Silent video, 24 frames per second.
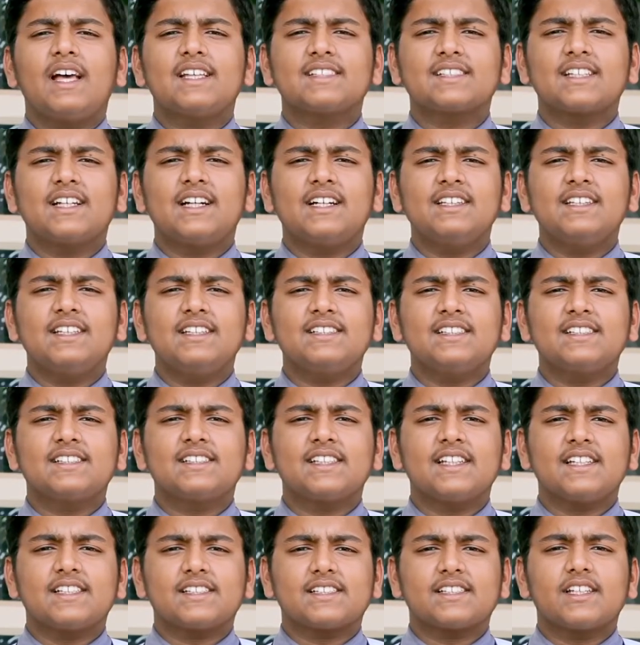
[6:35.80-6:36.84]
As Gandhiji
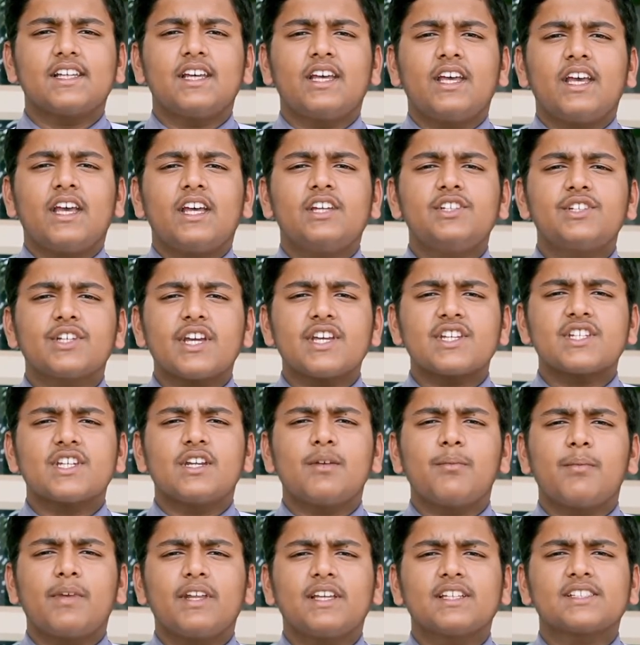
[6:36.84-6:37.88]
says,
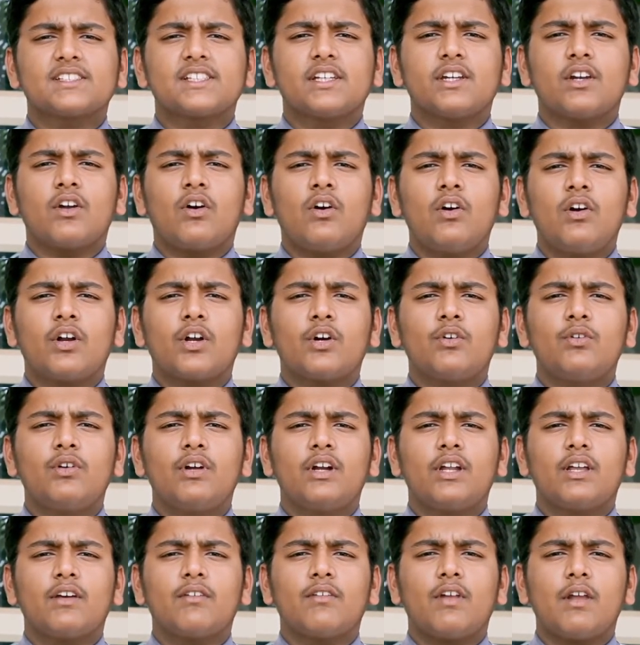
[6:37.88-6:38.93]
education brings an
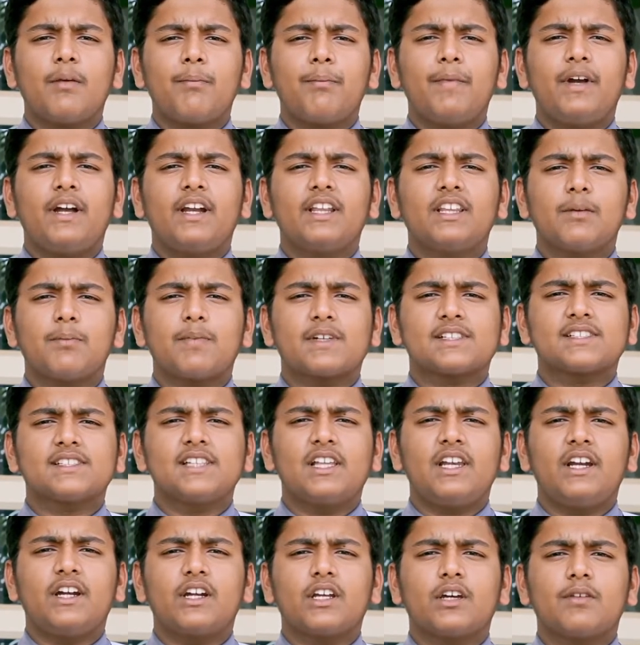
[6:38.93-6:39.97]
all-round development in the
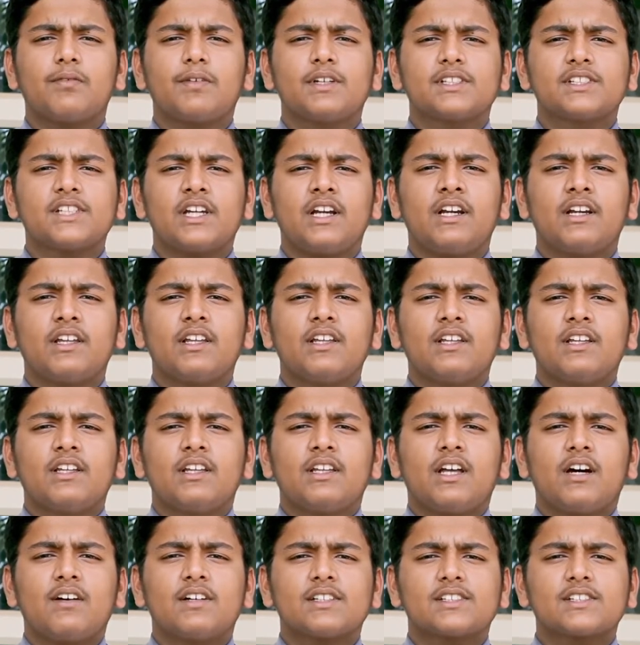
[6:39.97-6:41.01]
personality of a child.
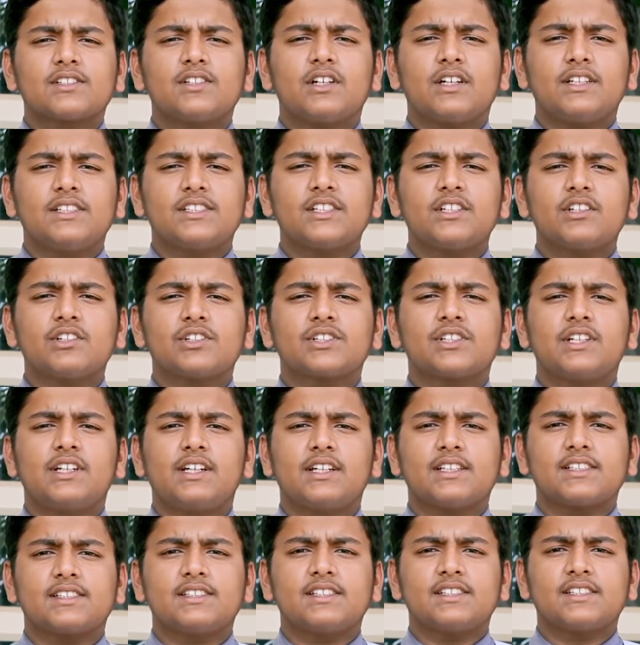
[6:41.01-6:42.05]
Our institution
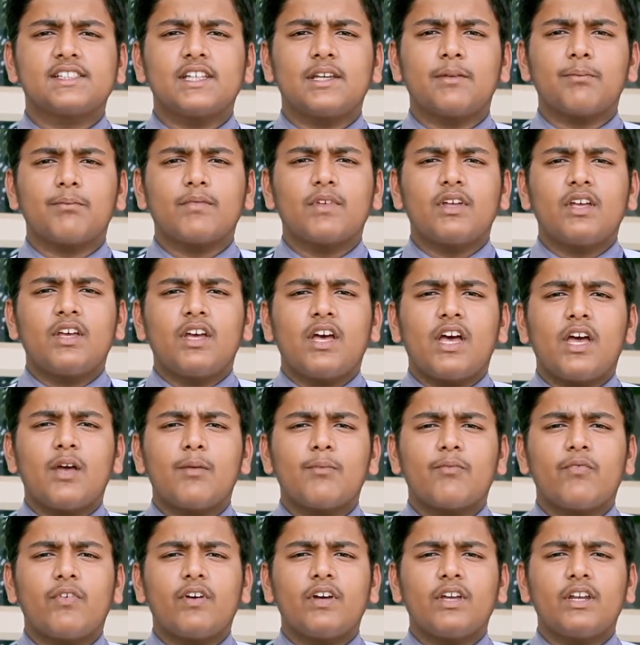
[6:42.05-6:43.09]
does the same. I
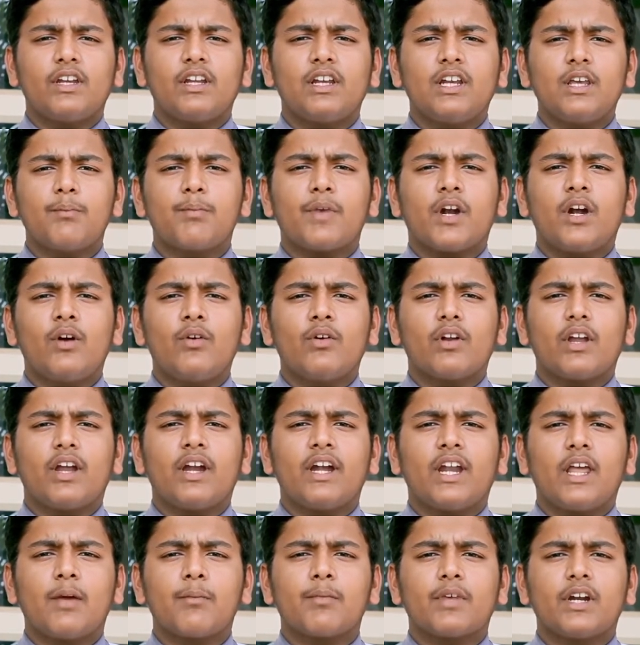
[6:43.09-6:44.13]
am finally proud
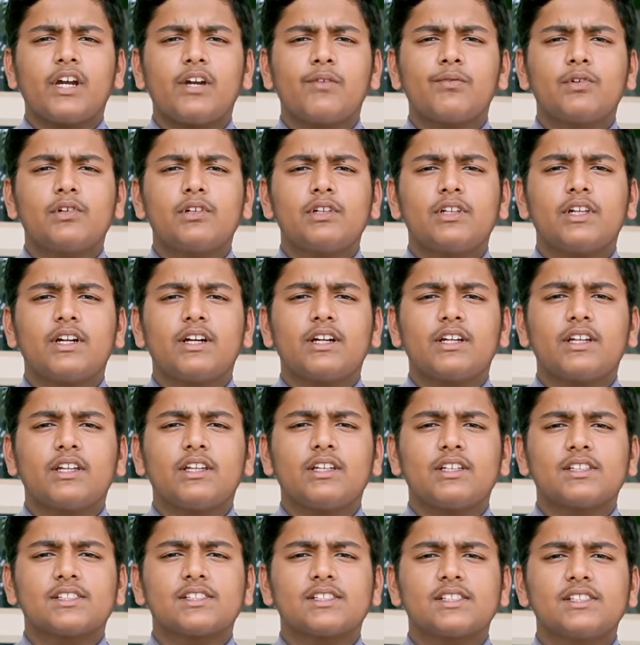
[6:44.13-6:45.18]
and I am grateful that
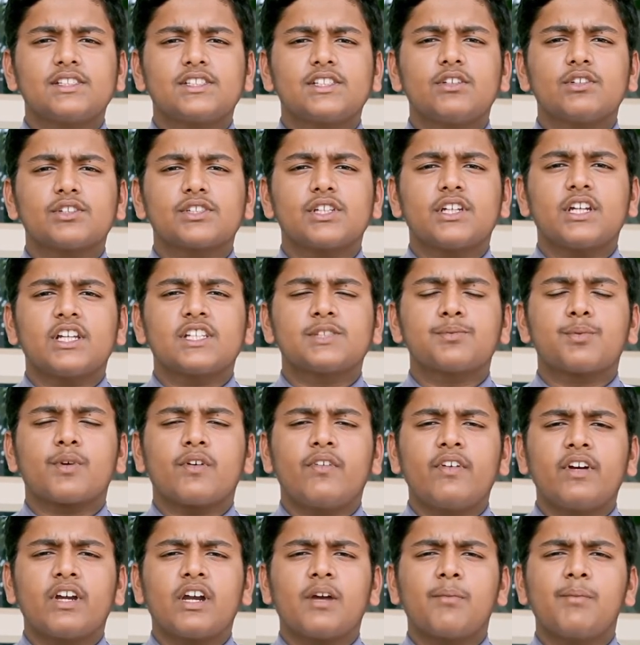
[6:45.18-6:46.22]
this institution has
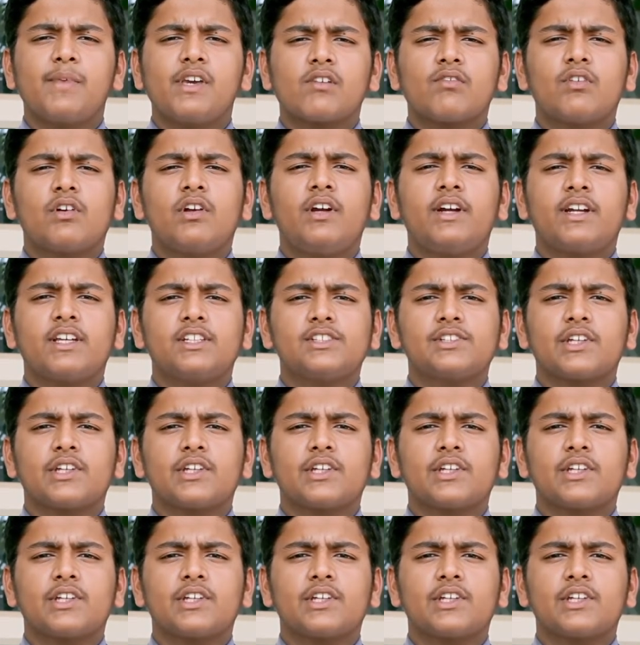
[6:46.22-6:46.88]
provided me a quality